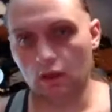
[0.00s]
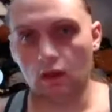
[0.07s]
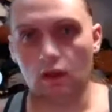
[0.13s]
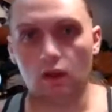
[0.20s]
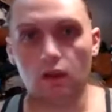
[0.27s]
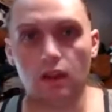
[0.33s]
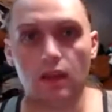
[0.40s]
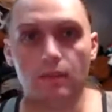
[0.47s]

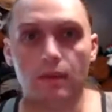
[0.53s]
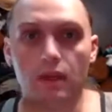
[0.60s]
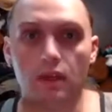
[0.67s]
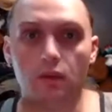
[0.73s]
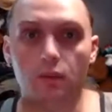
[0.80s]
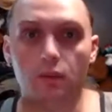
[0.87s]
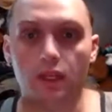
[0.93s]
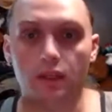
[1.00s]
All that money
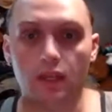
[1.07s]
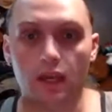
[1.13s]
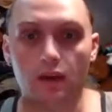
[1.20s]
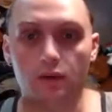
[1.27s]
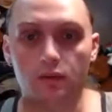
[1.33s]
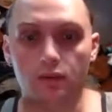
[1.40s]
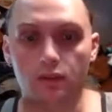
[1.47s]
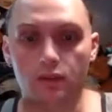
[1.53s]
went
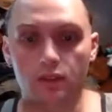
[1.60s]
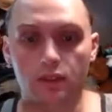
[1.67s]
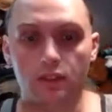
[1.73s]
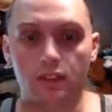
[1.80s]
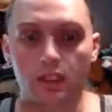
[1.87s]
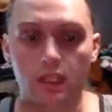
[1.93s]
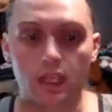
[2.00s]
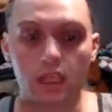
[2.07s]
down
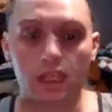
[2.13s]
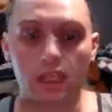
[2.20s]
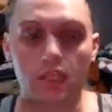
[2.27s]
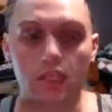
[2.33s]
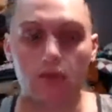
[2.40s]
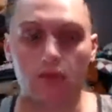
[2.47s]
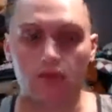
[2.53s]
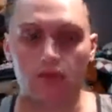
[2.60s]
to getting
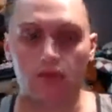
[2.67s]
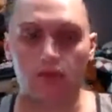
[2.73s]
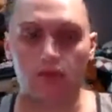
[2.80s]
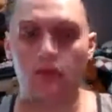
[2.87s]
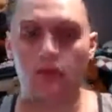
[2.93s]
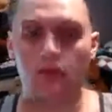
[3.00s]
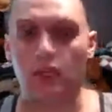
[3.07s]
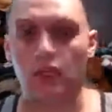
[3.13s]

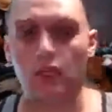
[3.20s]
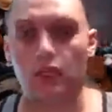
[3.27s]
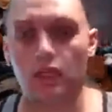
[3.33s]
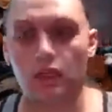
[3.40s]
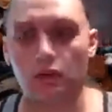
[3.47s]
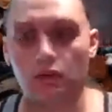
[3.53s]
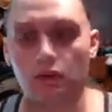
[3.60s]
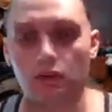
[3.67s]

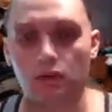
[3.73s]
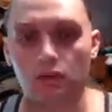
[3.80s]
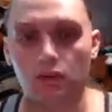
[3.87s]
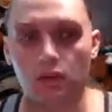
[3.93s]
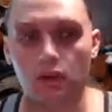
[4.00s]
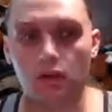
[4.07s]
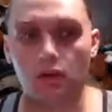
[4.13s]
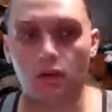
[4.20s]
here
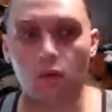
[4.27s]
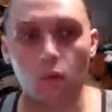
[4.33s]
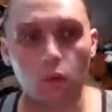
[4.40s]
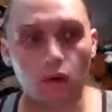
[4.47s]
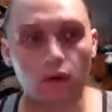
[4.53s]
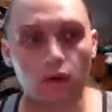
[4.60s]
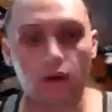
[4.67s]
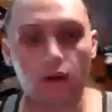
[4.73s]

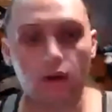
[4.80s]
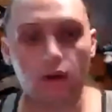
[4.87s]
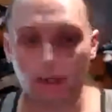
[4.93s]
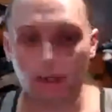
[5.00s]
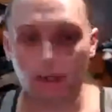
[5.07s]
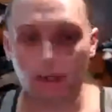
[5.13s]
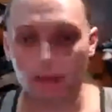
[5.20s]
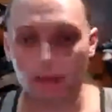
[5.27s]
where I'm living at.